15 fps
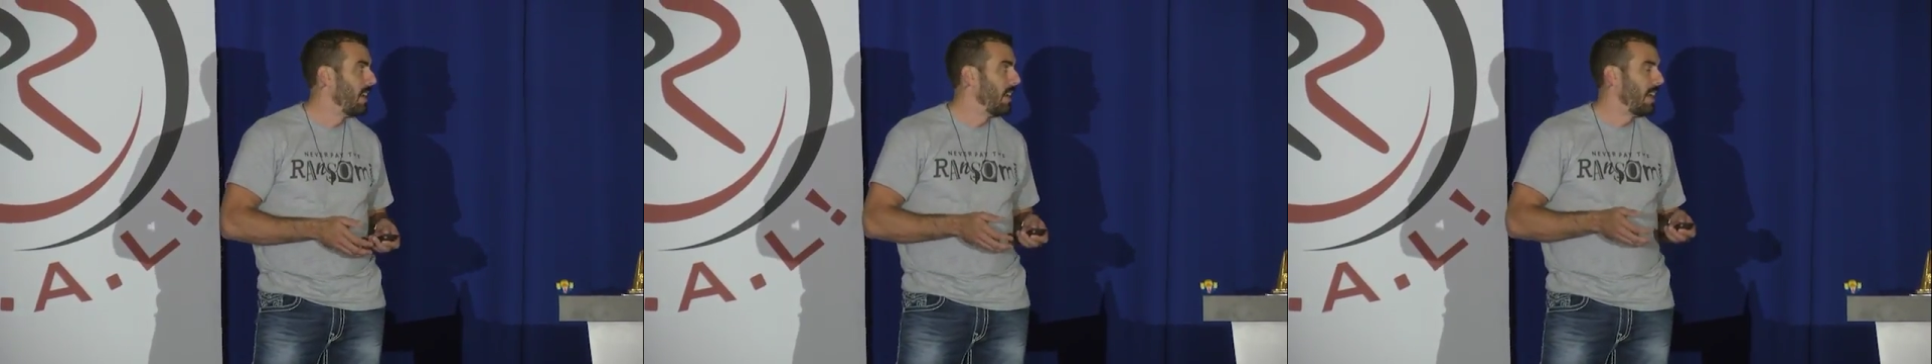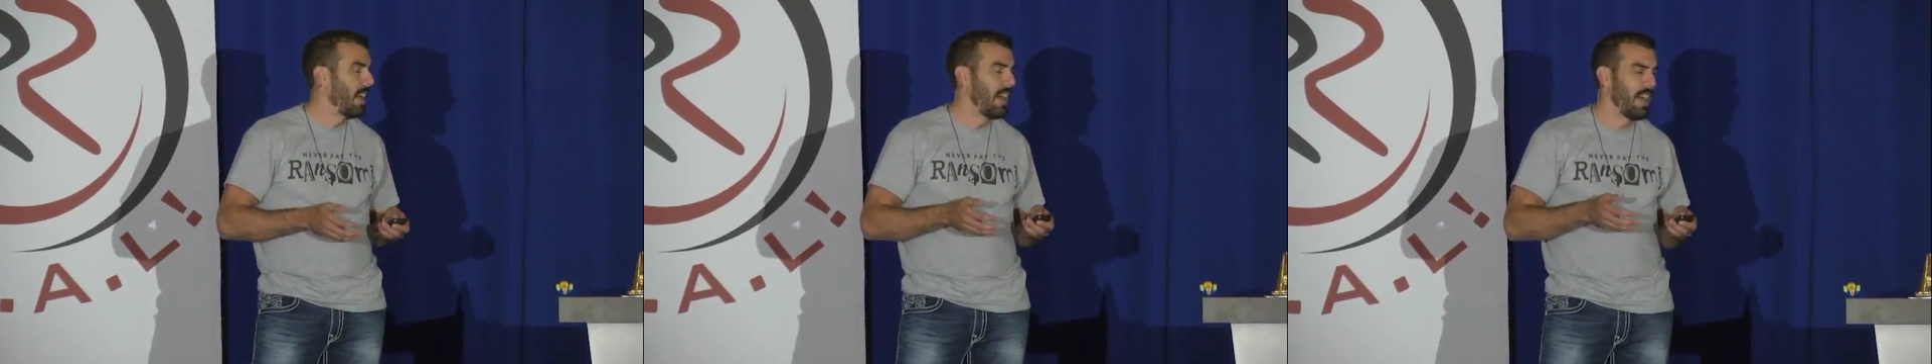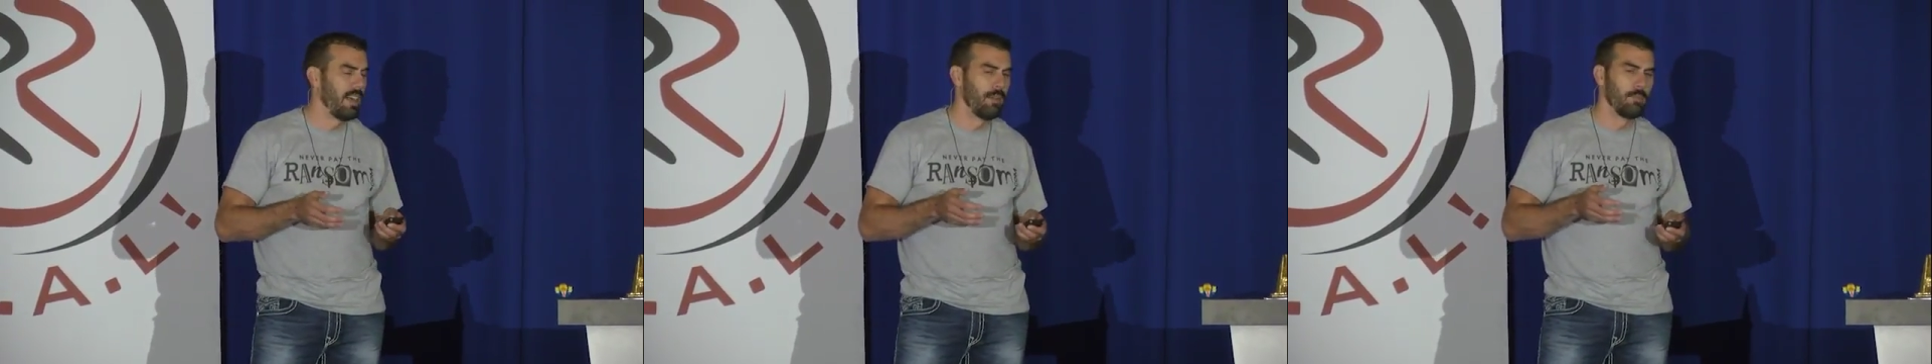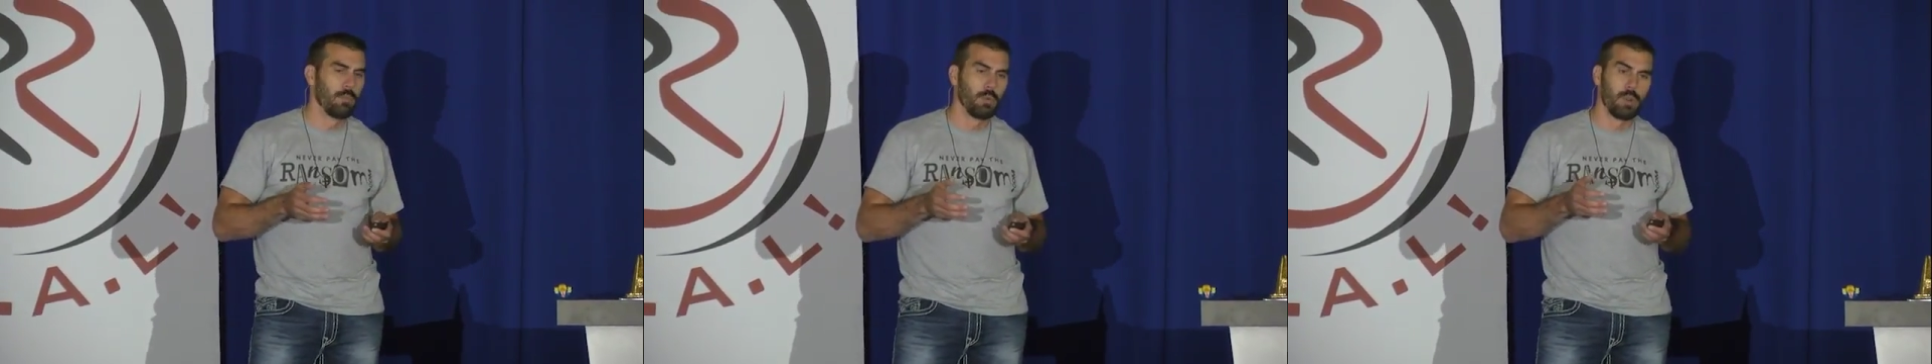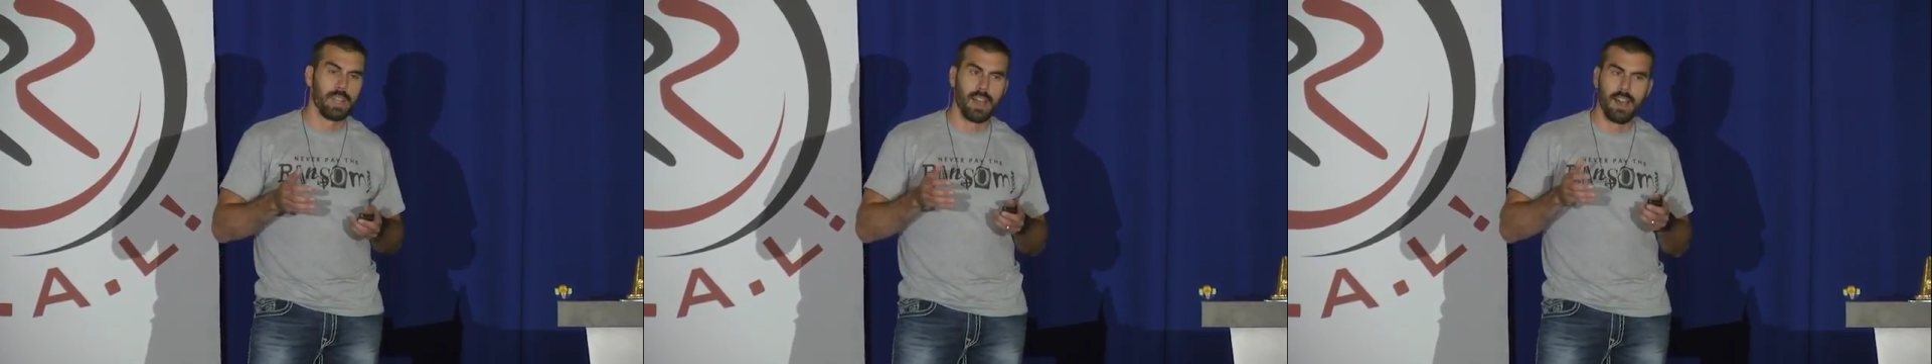
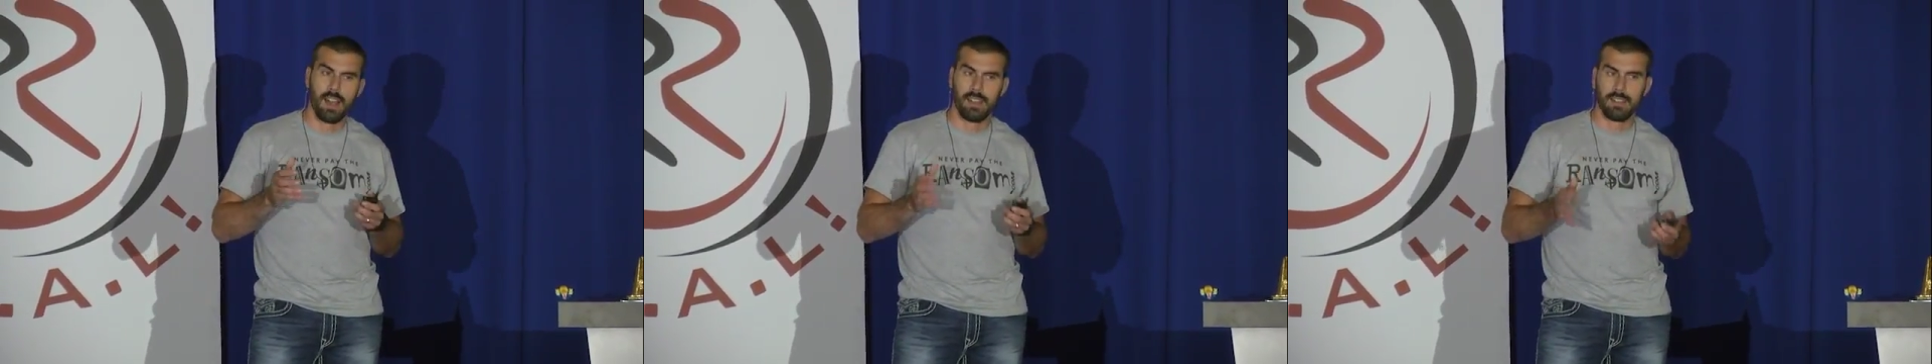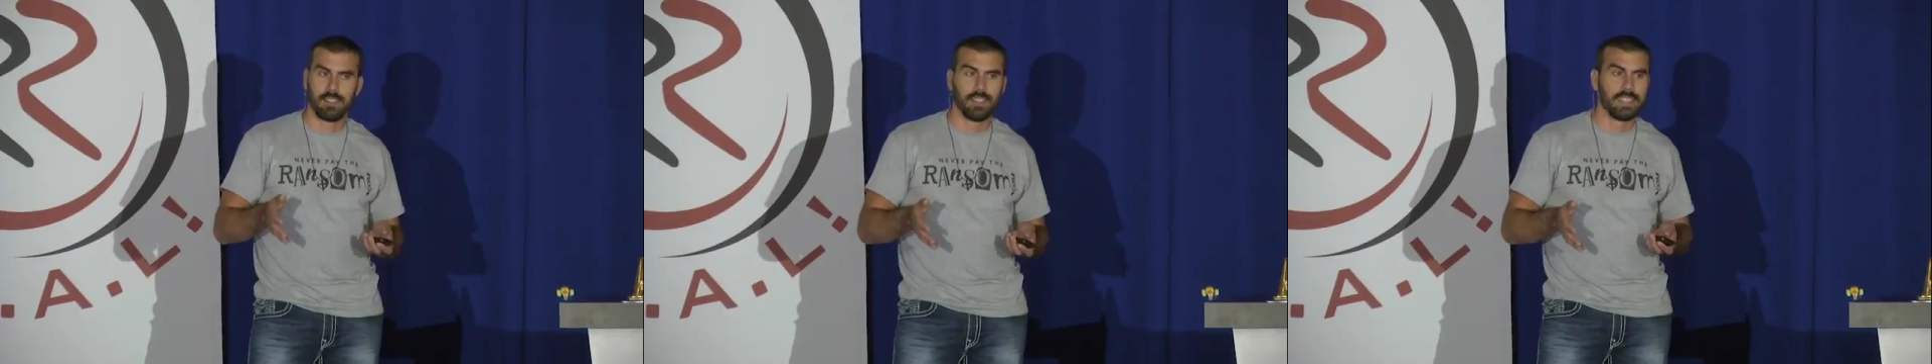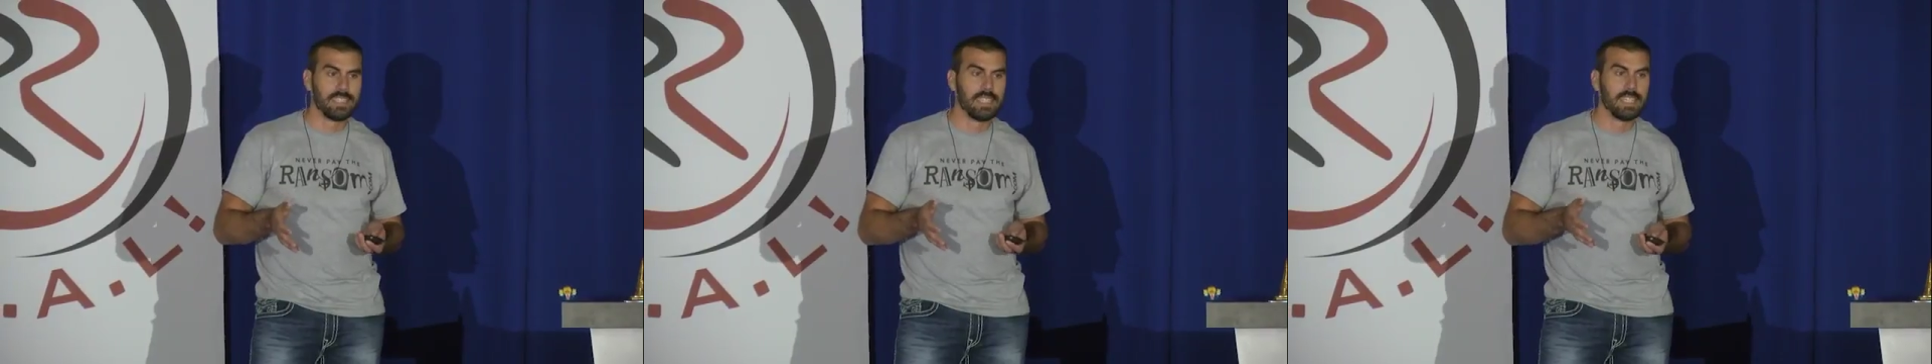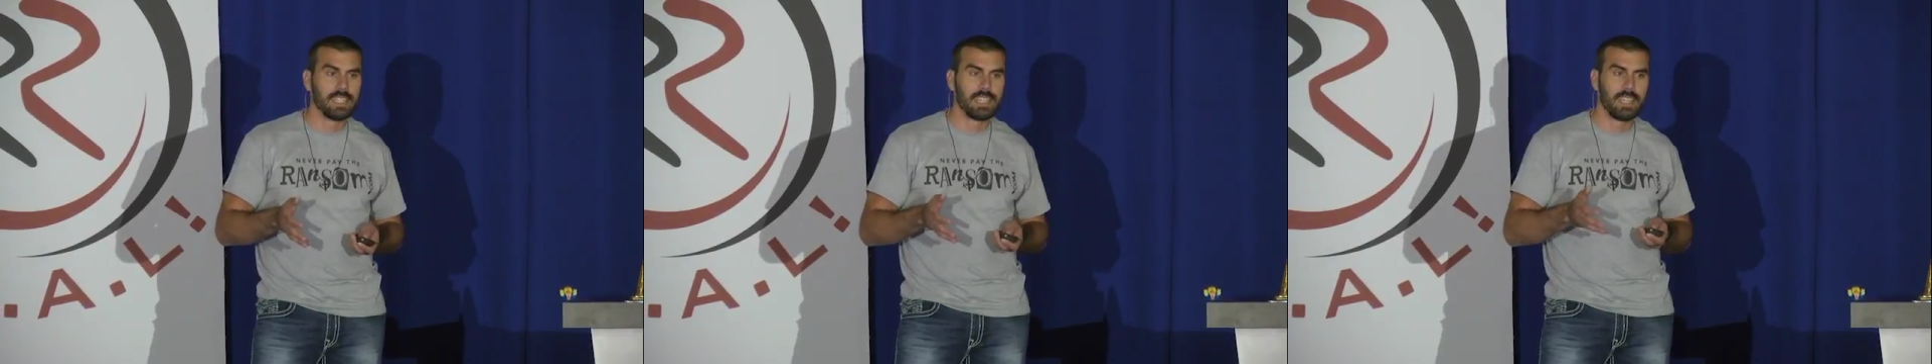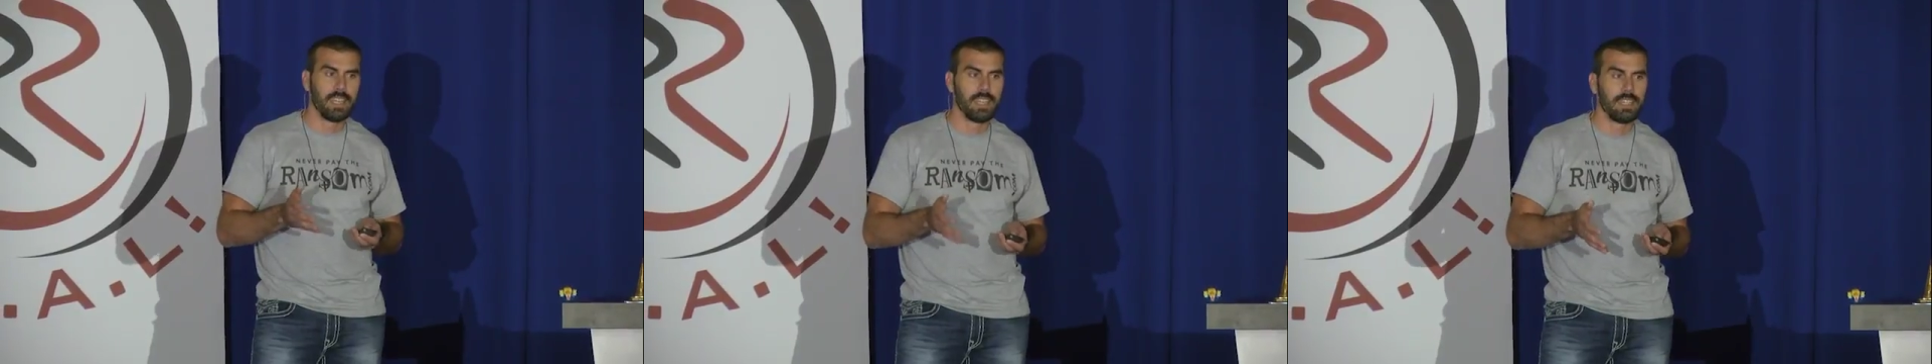We honestly
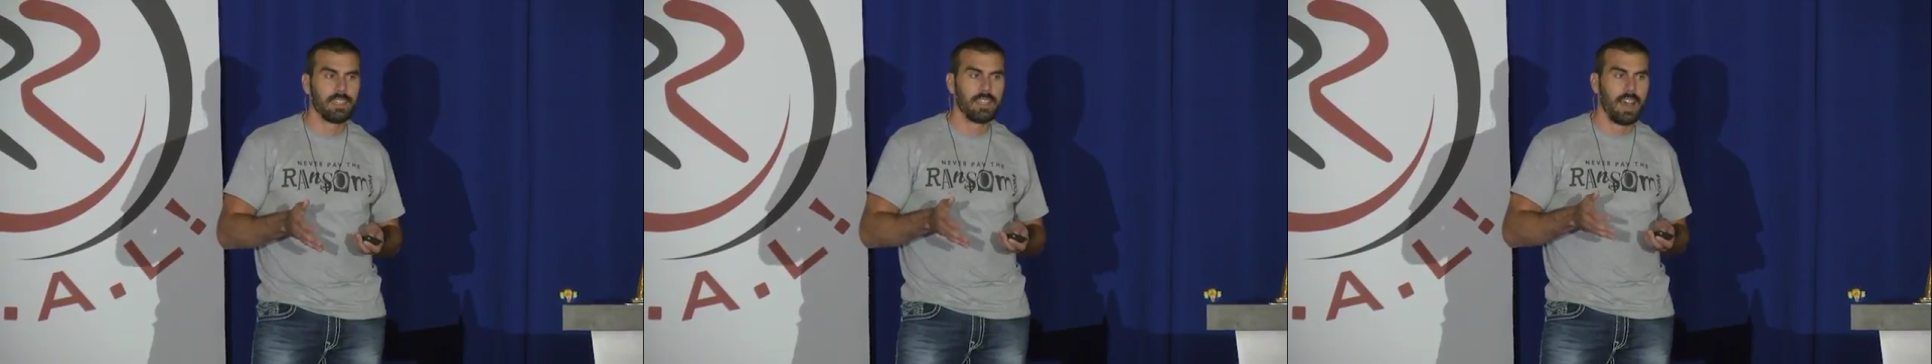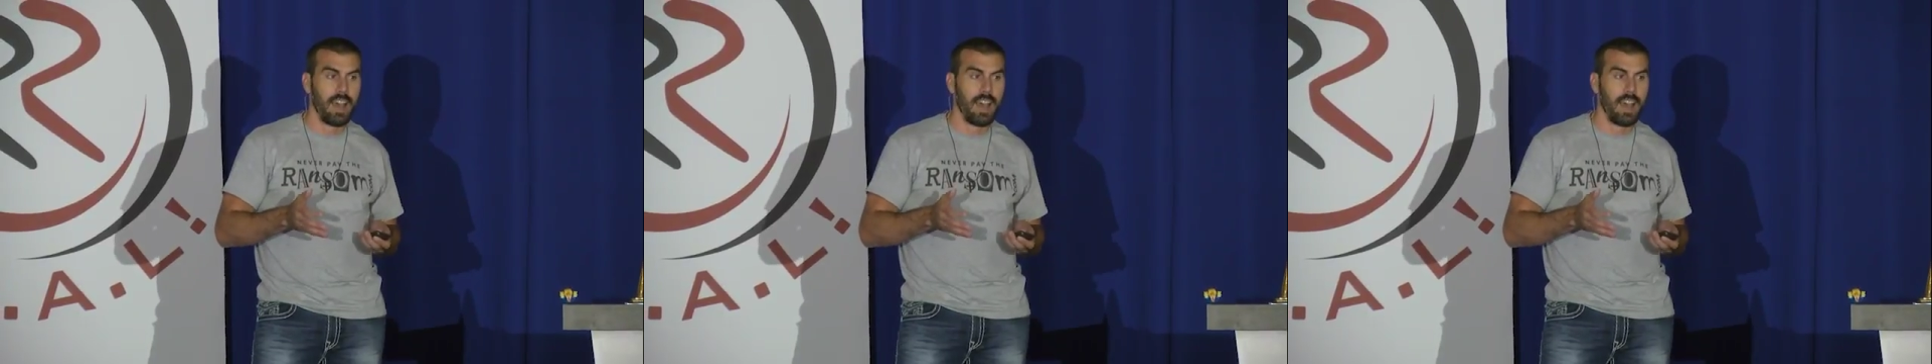didn't get